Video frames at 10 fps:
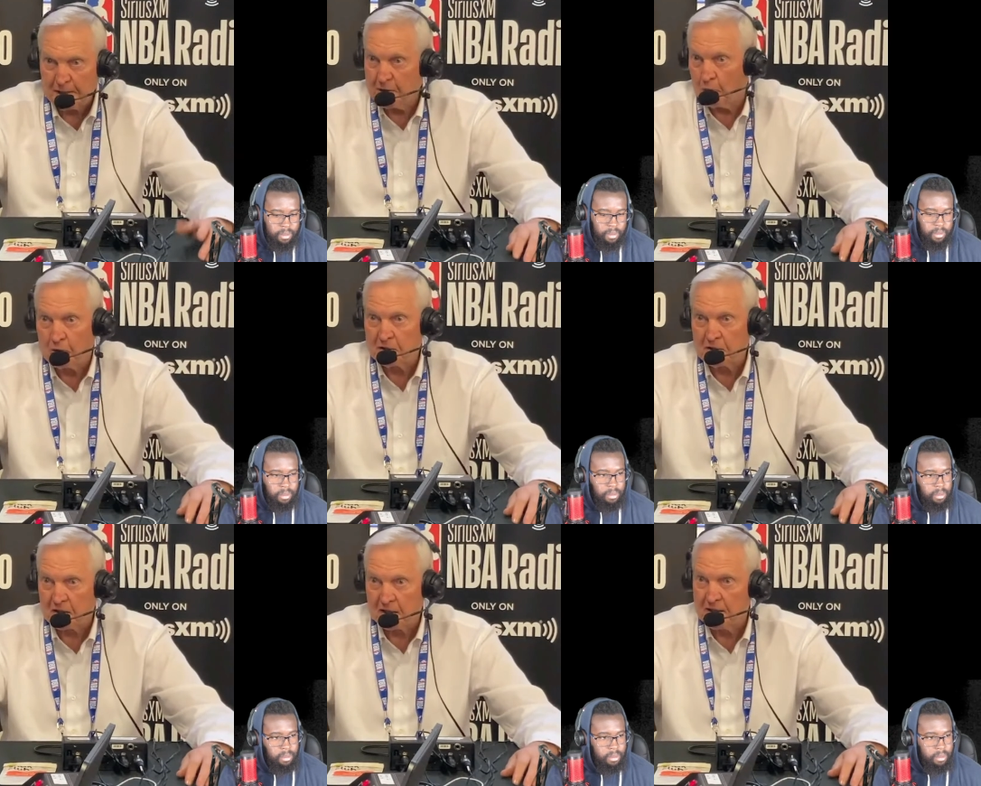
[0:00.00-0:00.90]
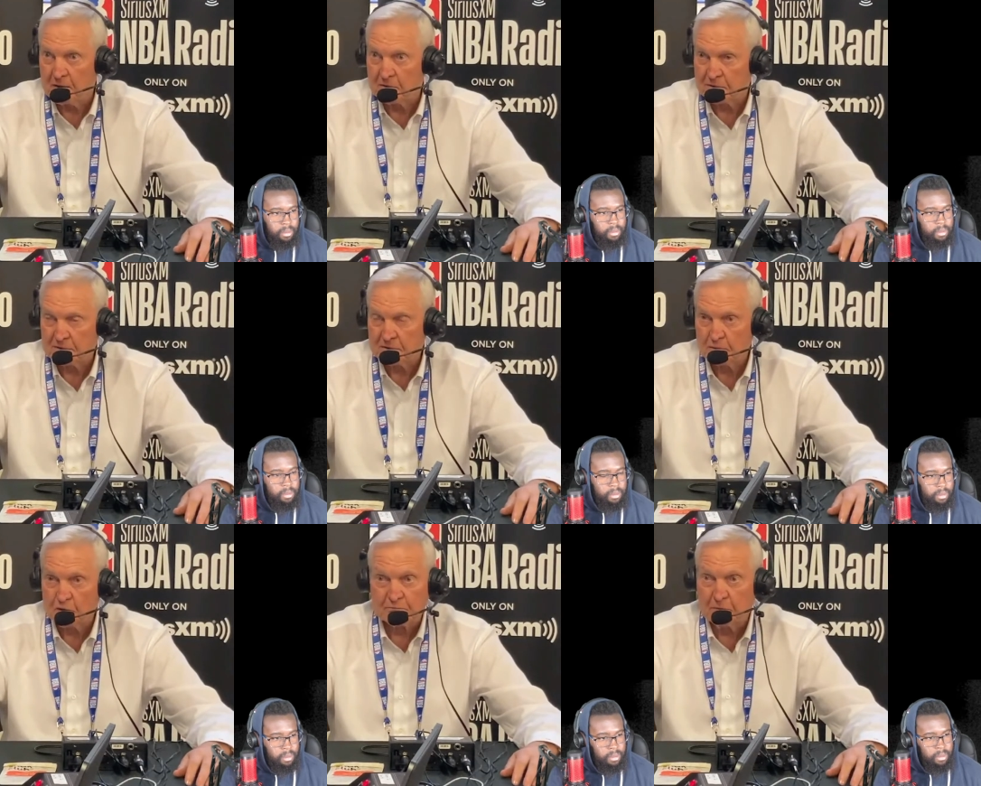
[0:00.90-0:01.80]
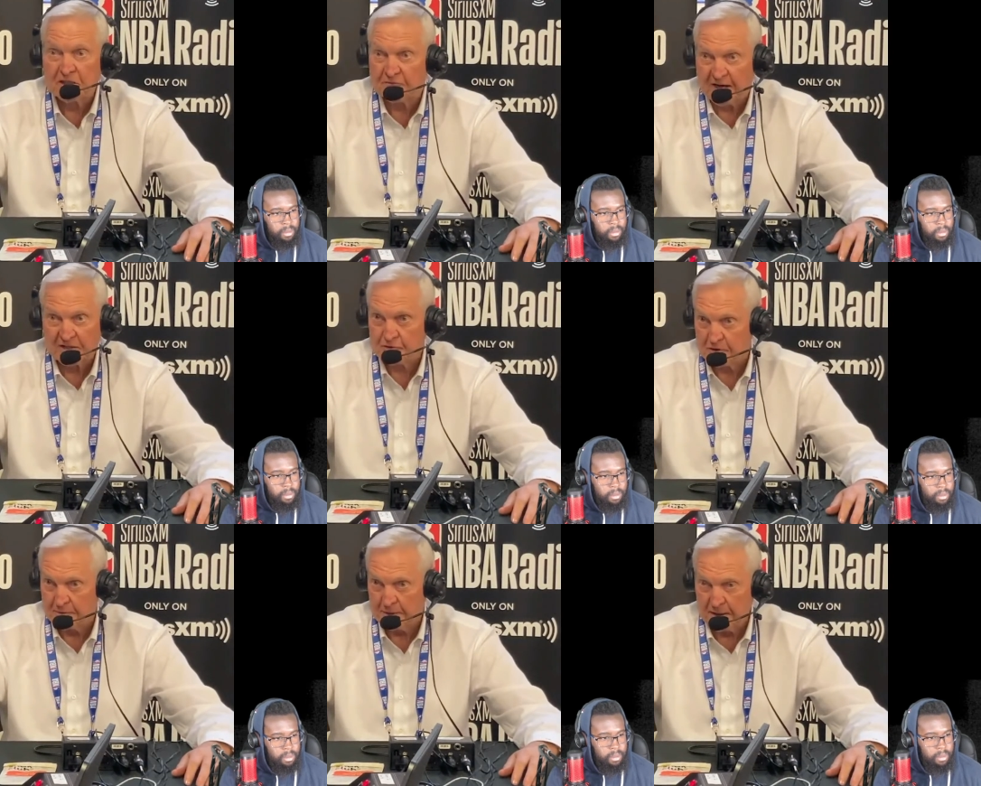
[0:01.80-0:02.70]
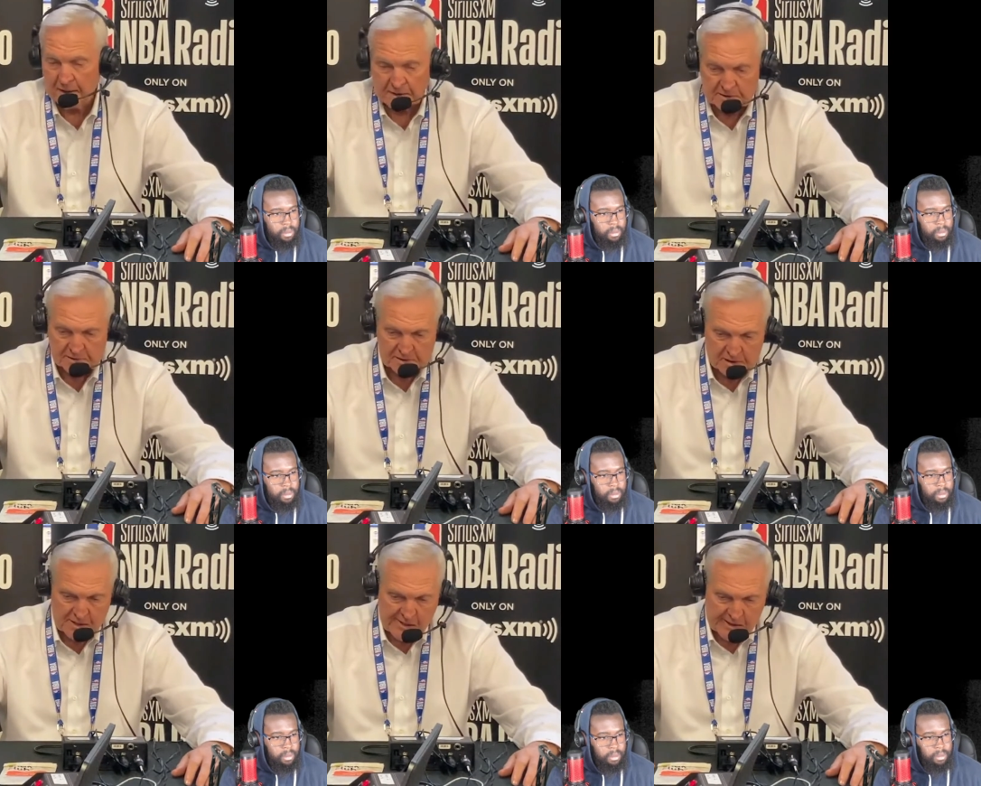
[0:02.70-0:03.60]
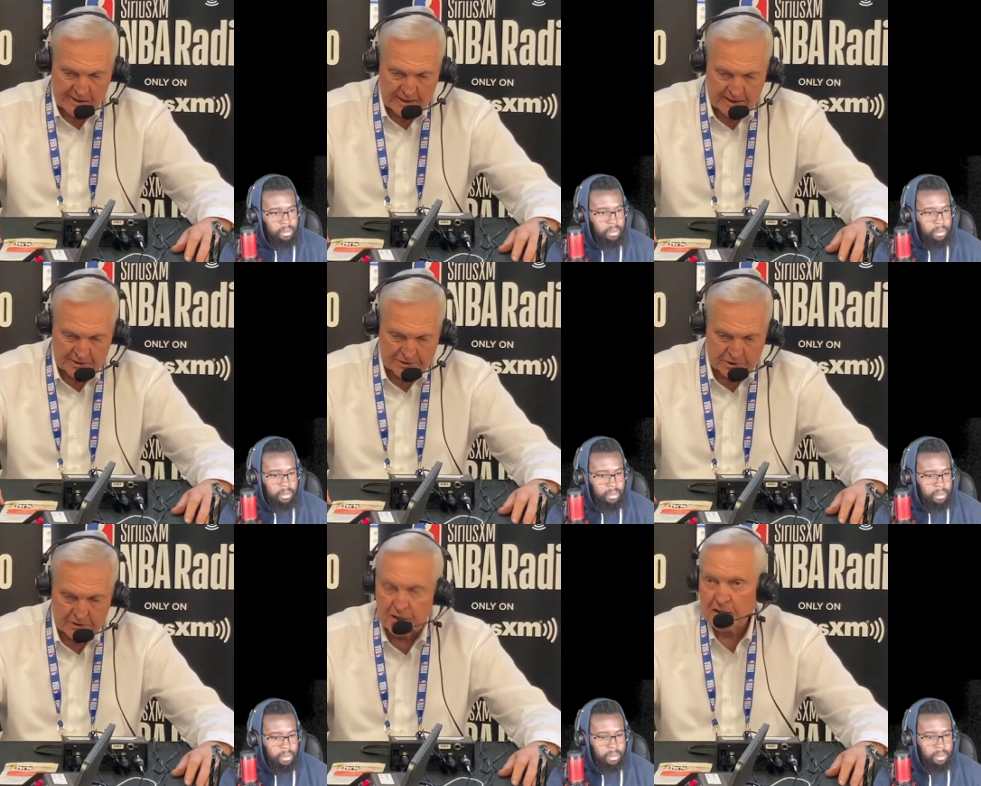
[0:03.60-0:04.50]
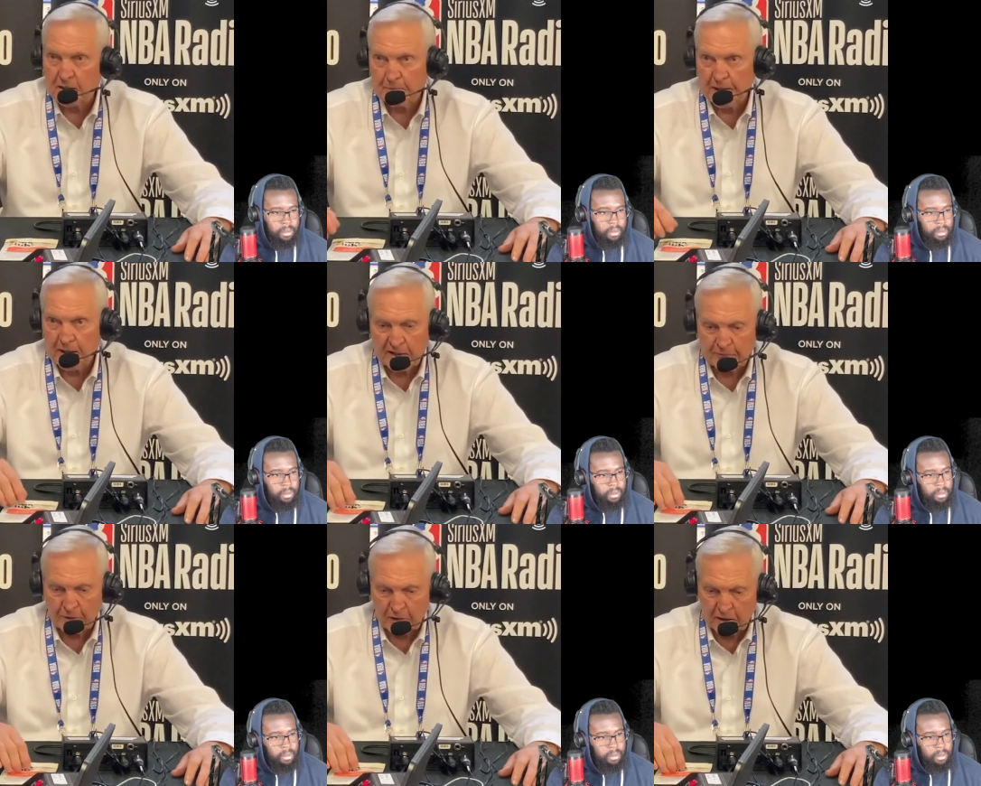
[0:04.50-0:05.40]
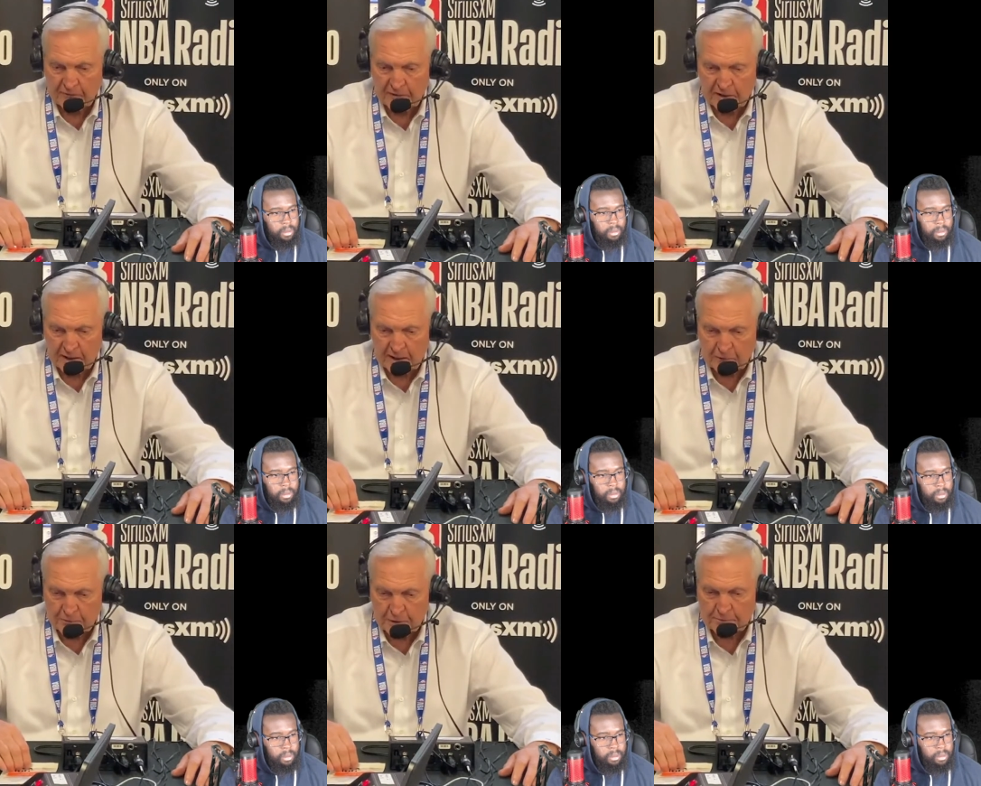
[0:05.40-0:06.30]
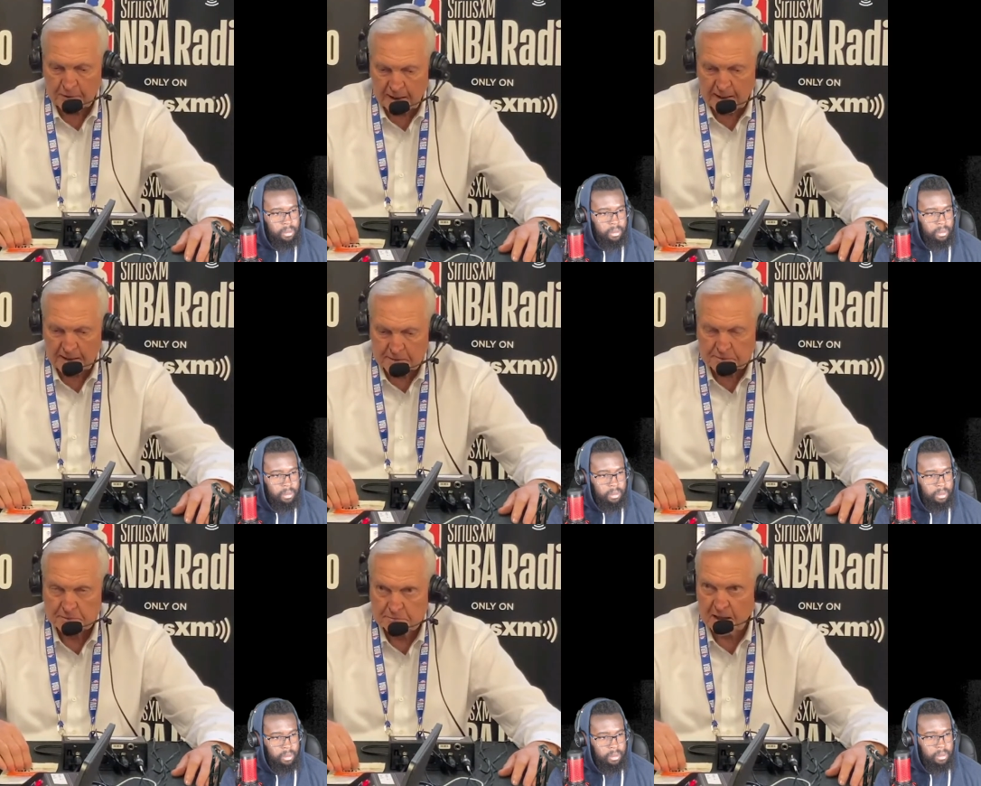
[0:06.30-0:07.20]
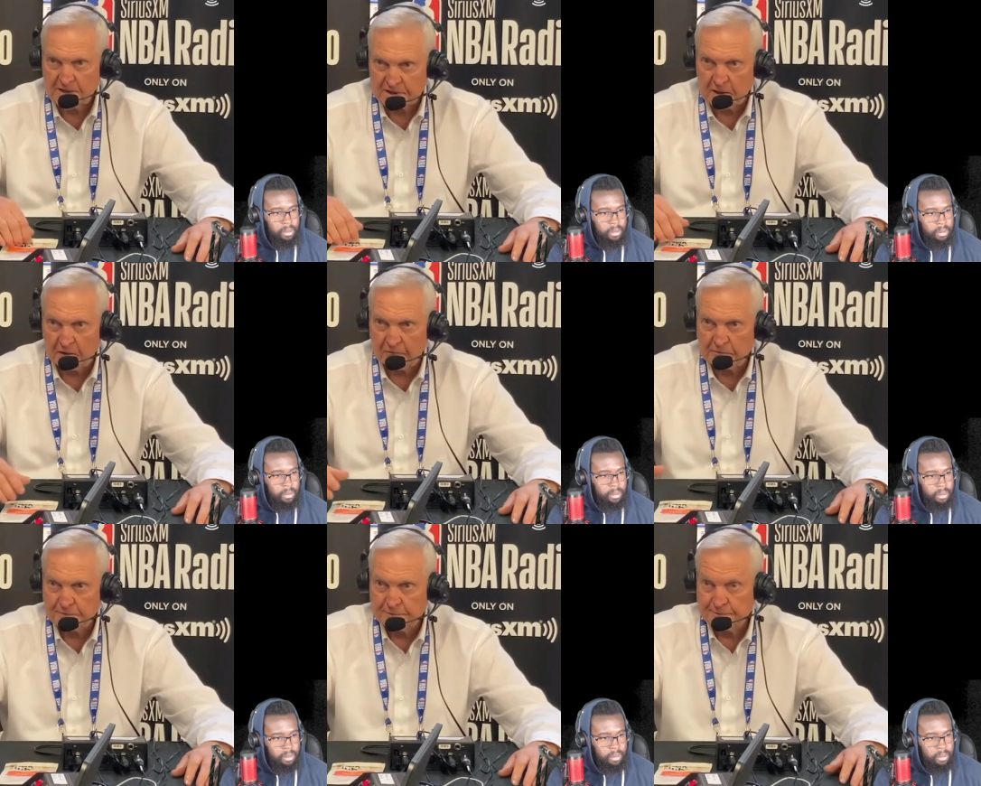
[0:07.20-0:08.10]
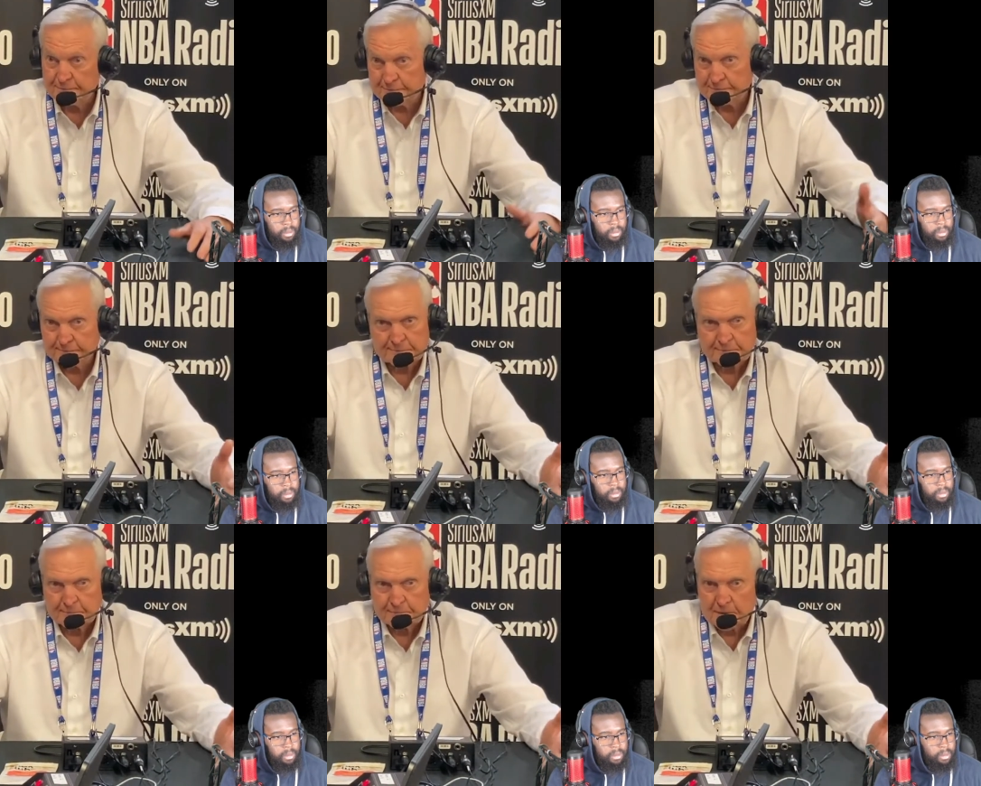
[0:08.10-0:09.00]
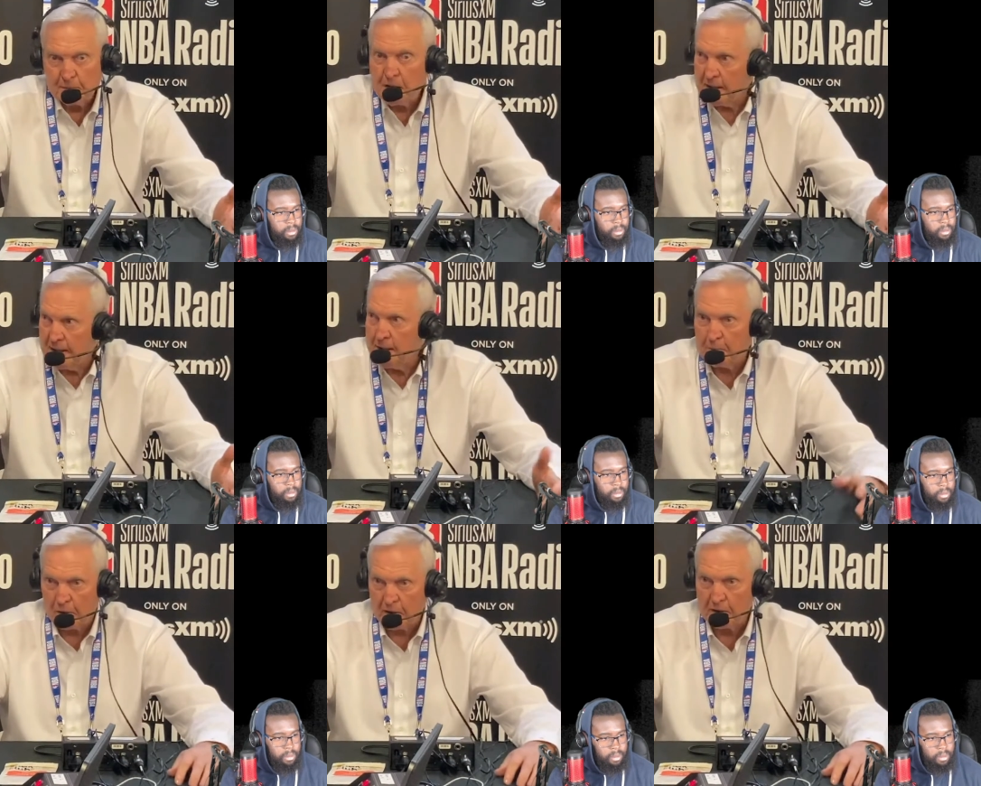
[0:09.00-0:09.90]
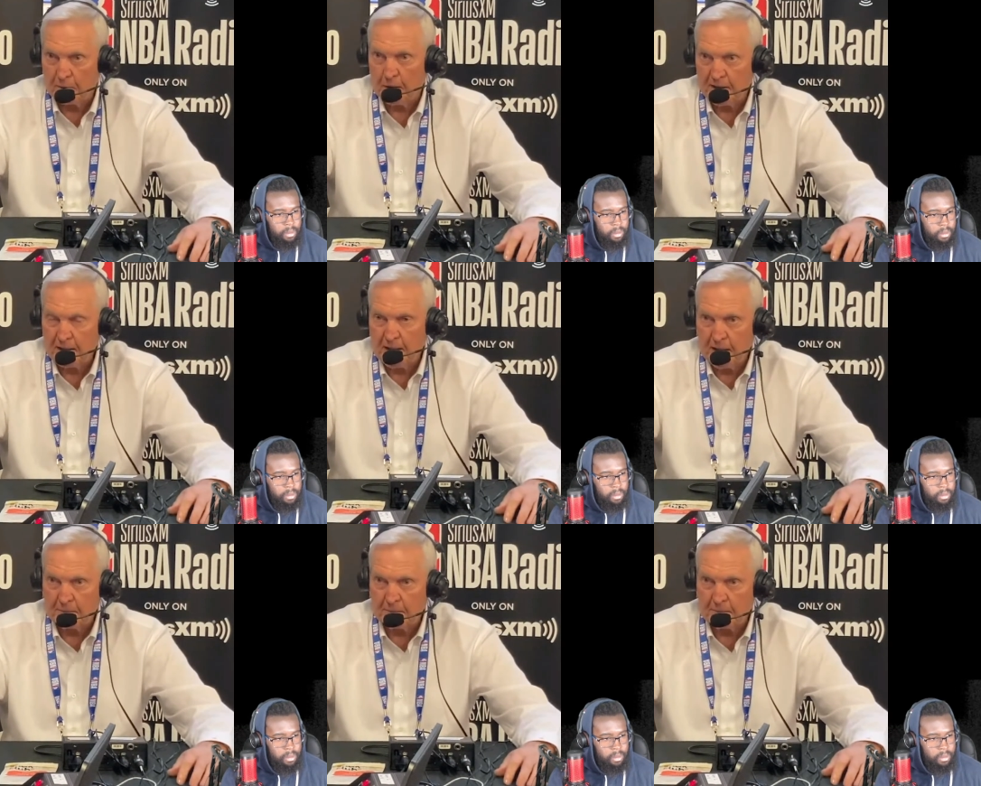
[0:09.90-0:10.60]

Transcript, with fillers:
Speaker 1: Probably no one in the league was was much faster than me, and certainly the competitive part of it, I would put my myself among any player that played the